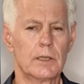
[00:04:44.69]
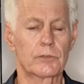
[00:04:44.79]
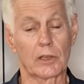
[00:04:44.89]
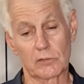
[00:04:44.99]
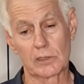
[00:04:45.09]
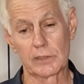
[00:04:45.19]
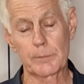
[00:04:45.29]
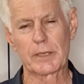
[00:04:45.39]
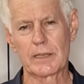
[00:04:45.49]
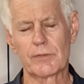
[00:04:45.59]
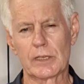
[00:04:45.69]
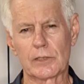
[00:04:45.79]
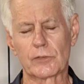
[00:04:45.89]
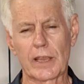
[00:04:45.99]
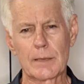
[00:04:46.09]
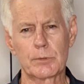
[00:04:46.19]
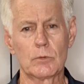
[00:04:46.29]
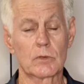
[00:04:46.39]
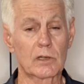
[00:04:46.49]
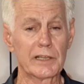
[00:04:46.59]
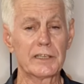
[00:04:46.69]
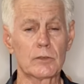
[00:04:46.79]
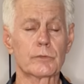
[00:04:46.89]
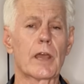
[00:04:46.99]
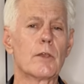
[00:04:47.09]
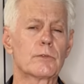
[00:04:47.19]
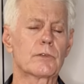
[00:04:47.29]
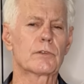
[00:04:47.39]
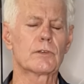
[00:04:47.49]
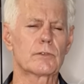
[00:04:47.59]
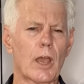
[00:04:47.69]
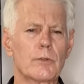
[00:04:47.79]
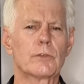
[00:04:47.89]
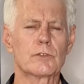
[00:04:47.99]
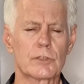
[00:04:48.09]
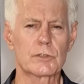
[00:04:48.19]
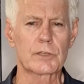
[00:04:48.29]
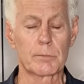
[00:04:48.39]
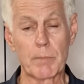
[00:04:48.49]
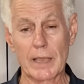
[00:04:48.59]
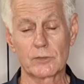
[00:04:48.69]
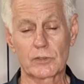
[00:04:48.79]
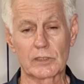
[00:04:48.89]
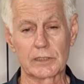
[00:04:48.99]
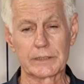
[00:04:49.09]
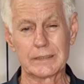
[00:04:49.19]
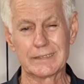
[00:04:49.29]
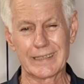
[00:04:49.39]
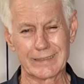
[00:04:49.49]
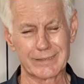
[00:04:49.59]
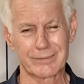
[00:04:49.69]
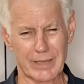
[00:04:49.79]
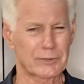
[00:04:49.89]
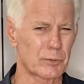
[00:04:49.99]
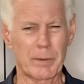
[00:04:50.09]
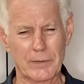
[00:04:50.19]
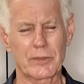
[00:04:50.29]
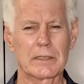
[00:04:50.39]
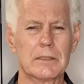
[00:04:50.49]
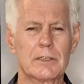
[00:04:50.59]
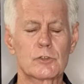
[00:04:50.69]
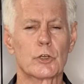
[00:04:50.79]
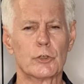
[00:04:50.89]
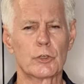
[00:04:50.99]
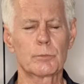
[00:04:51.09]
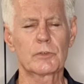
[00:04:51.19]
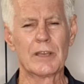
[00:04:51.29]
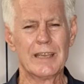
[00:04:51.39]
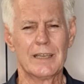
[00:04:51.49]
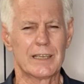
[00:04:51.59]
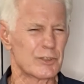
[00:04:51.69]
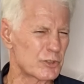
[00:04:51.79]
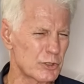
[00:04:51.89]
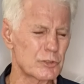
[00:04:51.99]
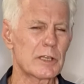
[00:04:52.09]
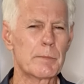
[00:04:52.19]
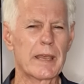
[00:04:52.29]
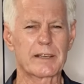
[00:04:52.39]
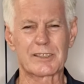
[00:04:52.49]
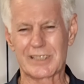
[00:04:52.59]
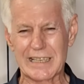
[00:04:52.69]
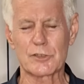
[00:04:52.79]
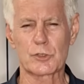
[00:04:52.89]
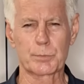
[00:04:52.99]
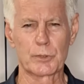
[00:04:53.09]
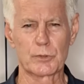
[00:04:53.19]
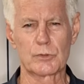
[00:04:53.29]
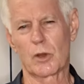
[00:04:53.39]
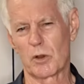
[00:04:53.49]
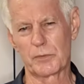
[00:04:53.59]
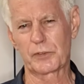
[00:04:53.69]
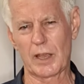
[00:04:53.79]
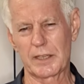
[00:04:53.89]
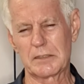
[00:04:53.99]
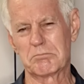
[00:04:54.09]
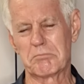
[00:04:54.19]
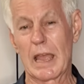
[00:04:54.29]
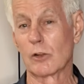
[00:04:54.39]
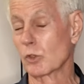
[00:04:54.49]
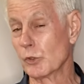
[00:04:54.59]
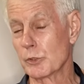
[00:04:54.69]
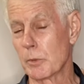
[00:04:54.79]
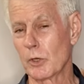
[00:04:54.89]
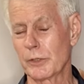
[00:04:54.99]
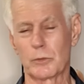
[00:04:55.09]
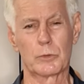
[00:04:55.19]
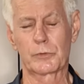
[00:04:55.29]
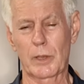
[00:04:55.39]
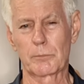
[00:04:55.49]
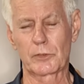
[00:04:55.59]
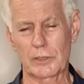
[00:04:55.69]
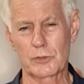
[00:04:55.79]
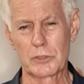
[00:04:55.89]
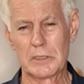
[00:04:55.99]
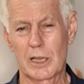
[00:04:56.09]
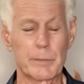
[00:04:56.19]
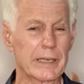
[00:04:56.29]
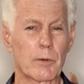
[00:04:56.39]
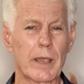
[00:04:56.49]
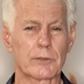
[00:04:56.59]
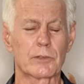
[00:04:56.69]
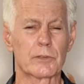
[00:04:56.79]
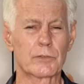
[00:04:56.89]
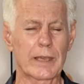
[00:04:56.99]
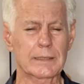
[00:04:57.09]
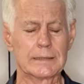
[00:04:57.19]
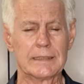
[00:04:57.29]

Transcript: So let me give you an example. Clinical dosages are basically, in naturopathic terms, is usually about a teaspoon of, say, L-glutamine or some such amino acid as that.